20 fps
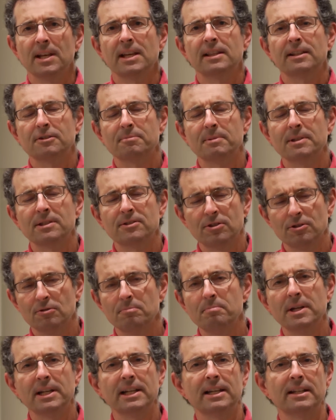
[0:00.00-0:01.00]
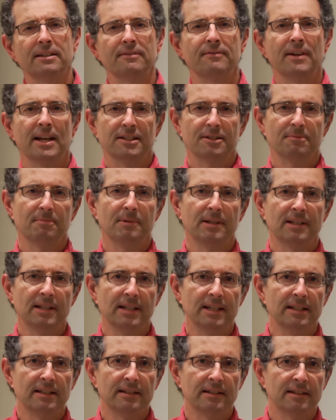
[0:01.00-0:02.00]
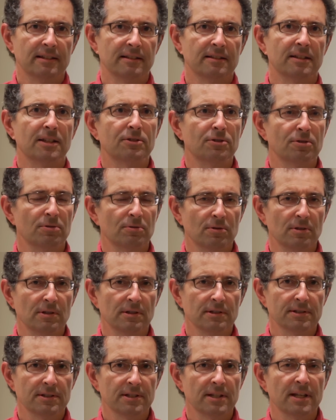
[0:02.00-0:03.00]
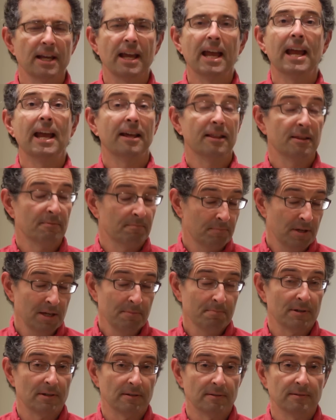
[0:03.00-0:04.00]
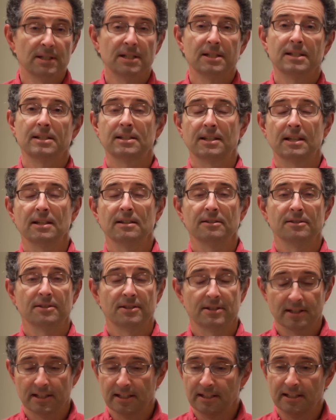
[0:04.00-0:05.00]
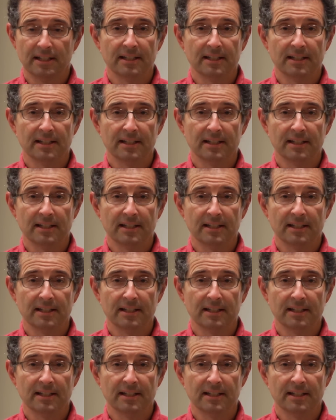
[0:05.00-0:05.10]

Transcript: There's been too big an investment in the tools and people skills and,